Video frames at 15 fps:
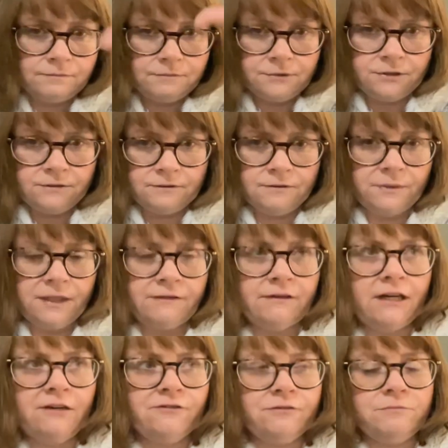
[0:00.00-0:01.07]
all the way
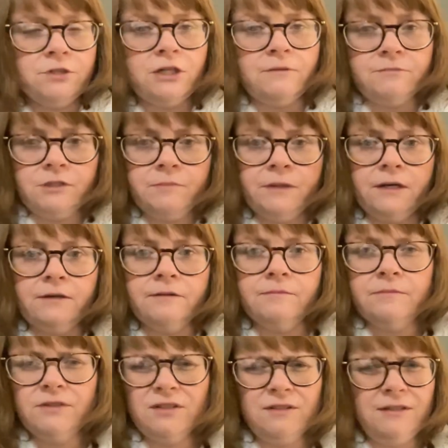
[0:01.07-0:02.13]
around from top to bottom.
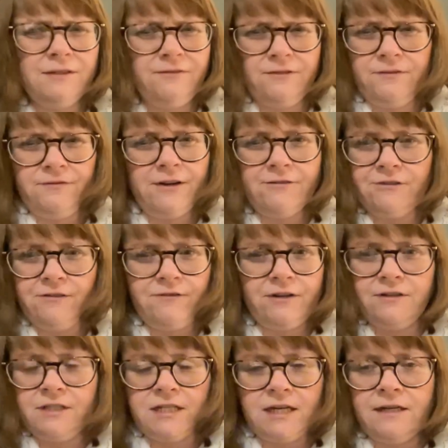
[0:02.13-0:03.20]
It's only a very,
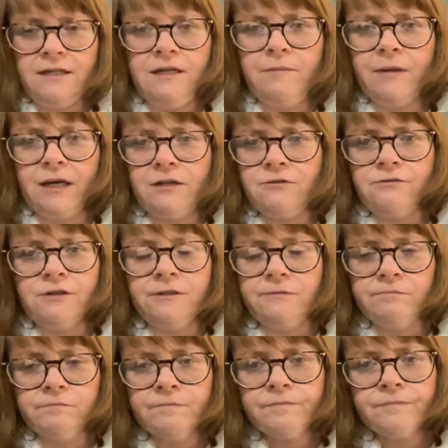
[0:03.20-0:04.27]
very tiny
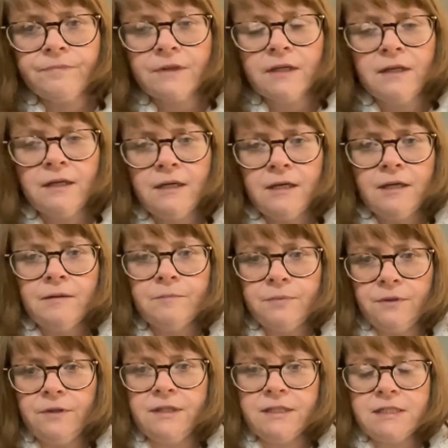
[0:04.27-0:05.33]
bathroom,
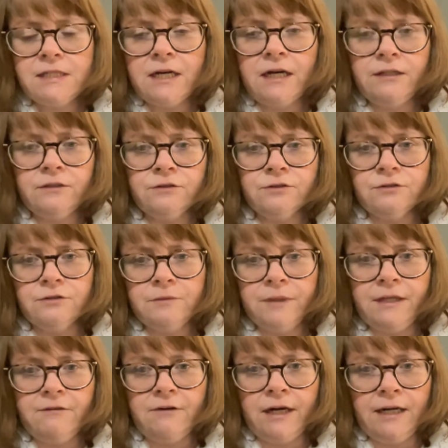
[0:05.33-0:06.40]
but it's tiled all the
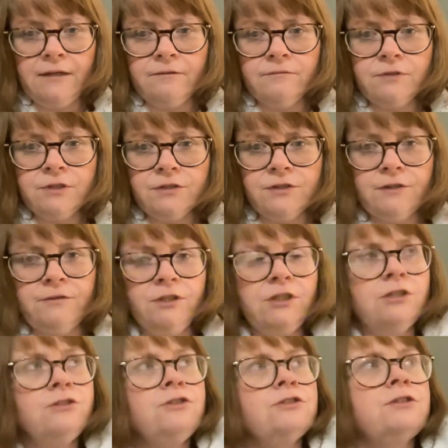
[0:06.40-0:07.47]
way around. So you
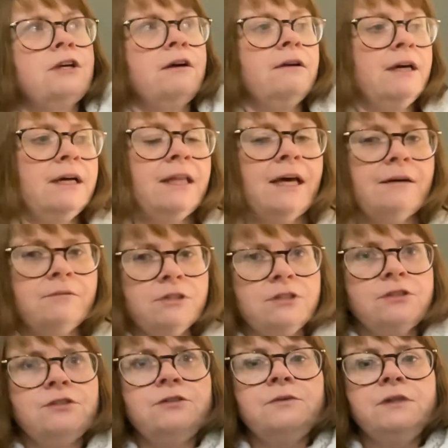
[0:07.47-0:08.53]
can just go like that with the
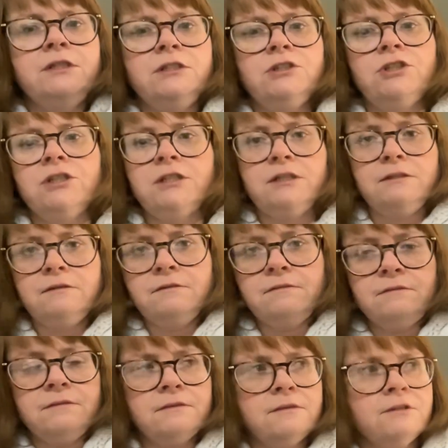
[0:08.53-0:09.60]
squeegee
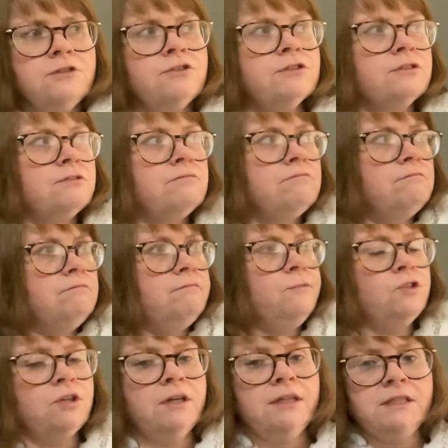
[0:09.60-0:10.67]
and just
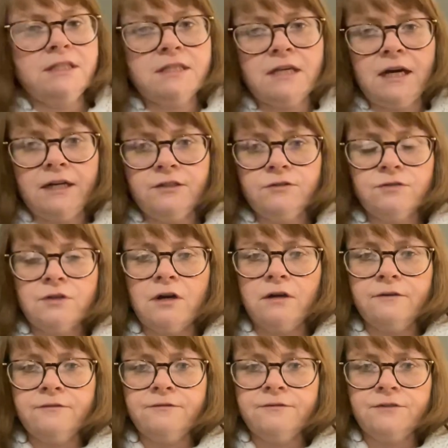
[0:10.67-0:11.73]
dry the tiles
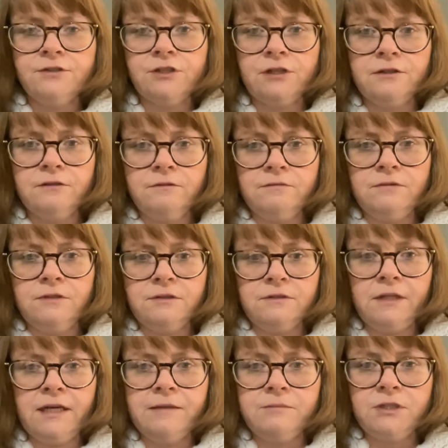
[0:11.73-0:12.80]
off so the
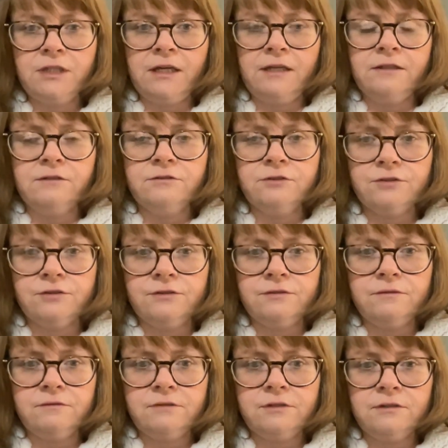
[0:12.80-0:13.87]
Limescale doesn't
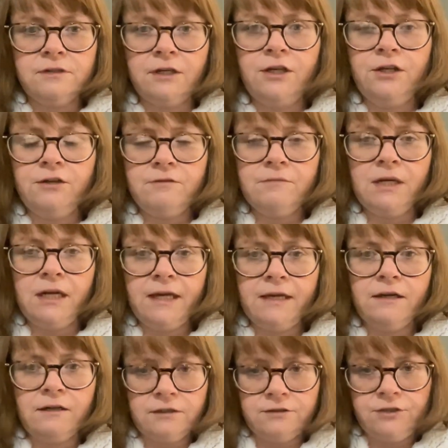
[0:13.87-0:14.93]
accumulate
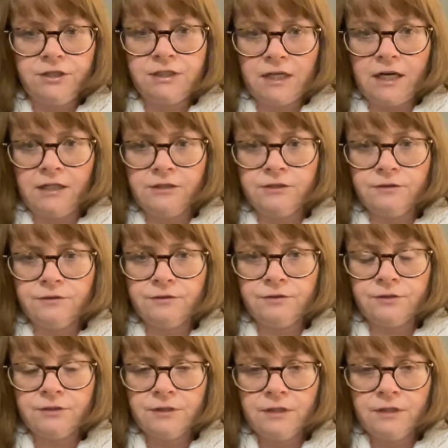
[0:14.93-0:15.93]
on your tiles.